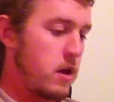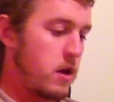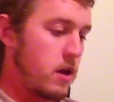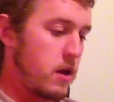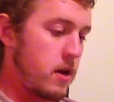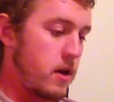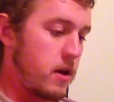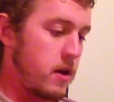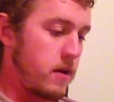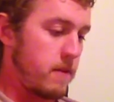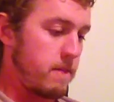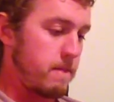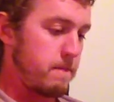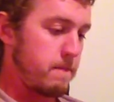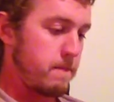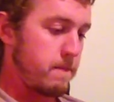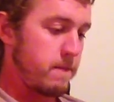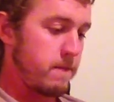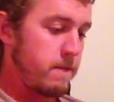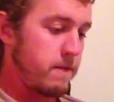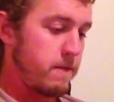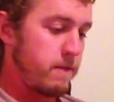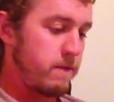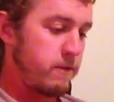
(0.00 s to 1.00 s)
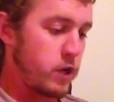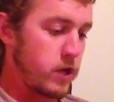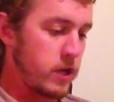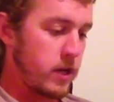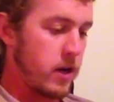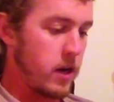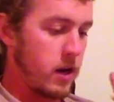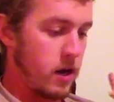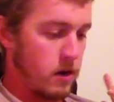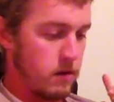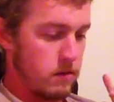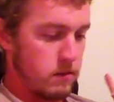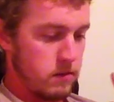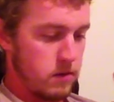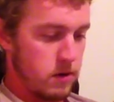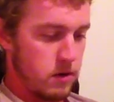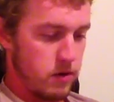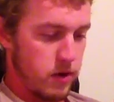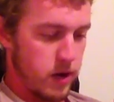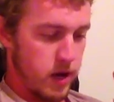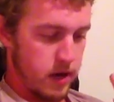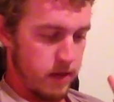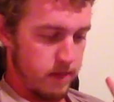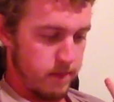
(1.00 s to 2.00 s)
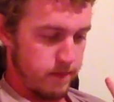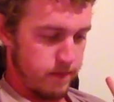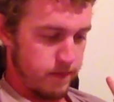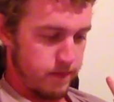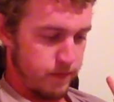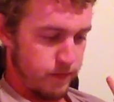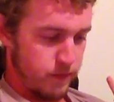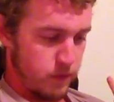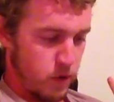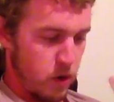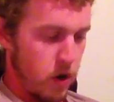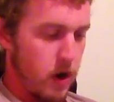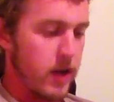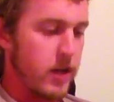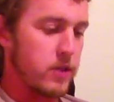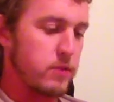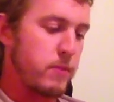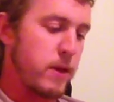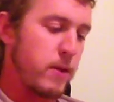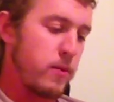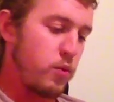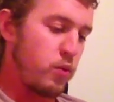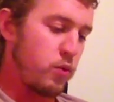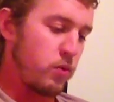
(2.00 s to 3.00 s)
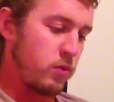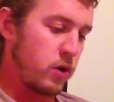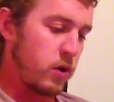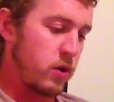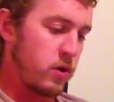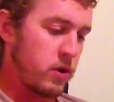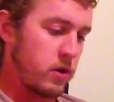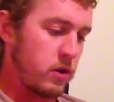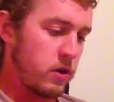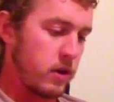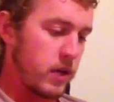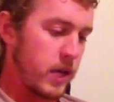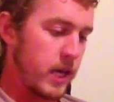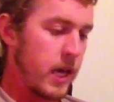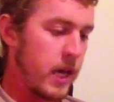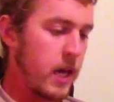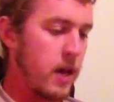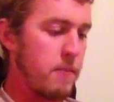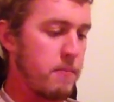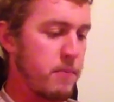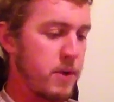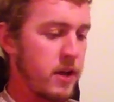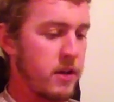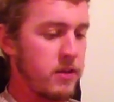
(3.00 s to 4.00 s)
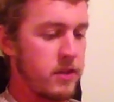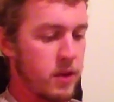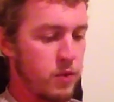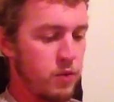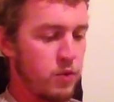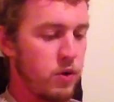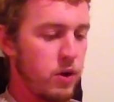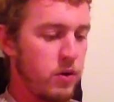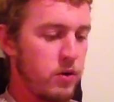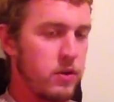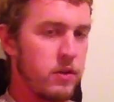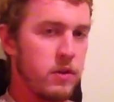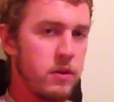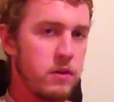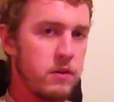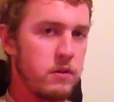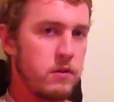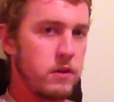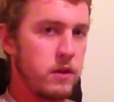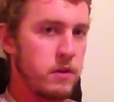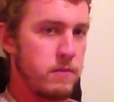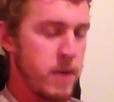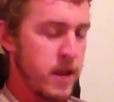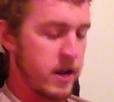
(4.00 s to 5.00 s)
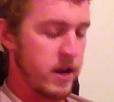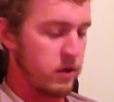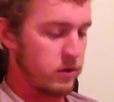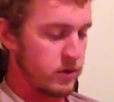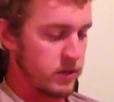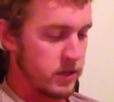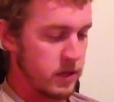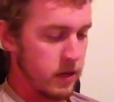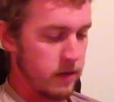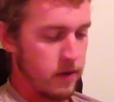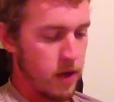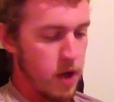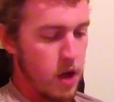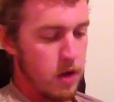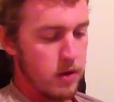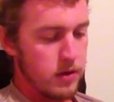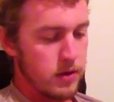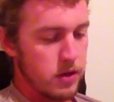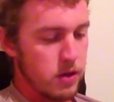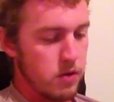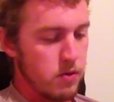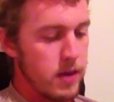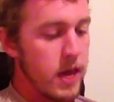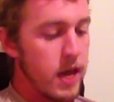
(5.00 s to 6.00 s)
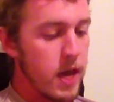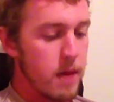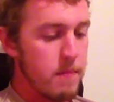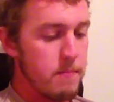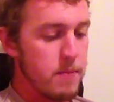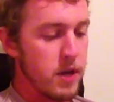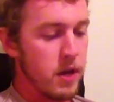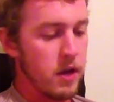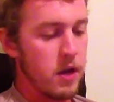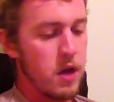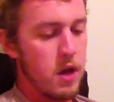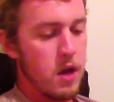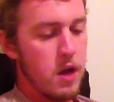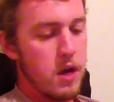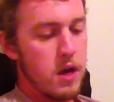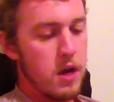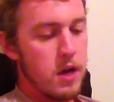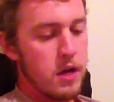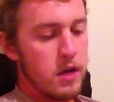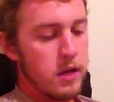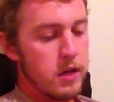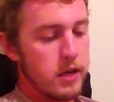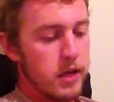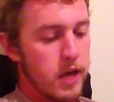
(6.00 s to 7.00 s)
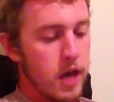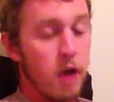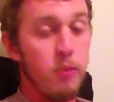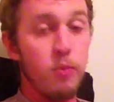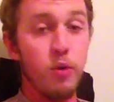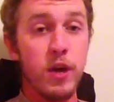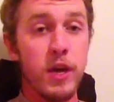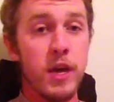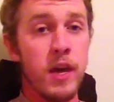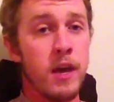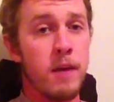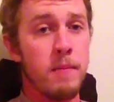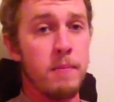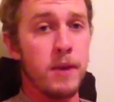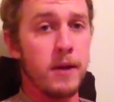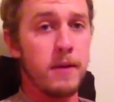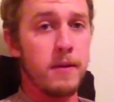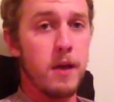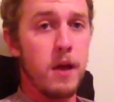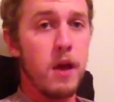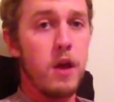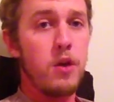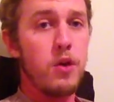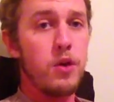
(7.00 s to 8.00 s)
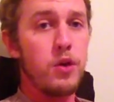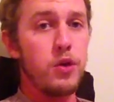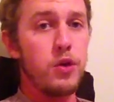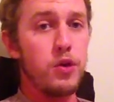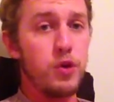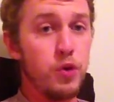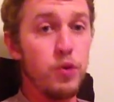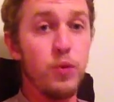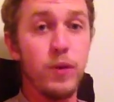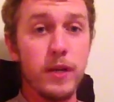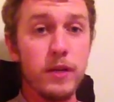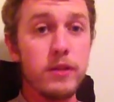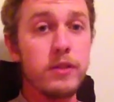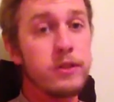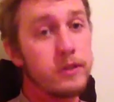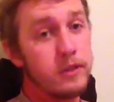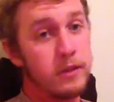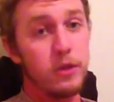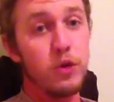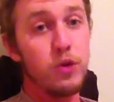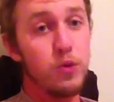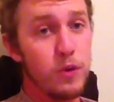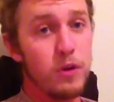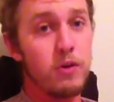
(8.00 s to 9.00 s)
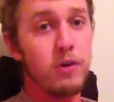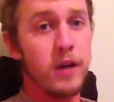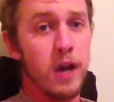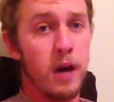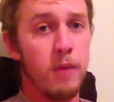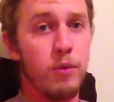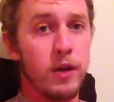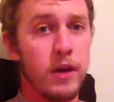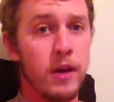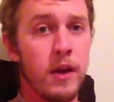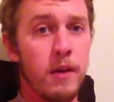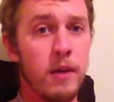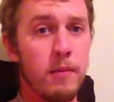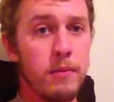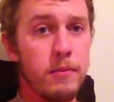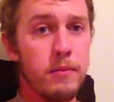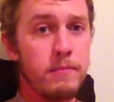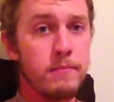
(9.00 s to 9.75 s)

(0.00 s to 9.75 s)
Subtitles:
lion. Foot care, okay. Or I guess maybe we'll go to camping and then we'll go to the medical stuff. So camping, cowboy camping. You will cowboy camp.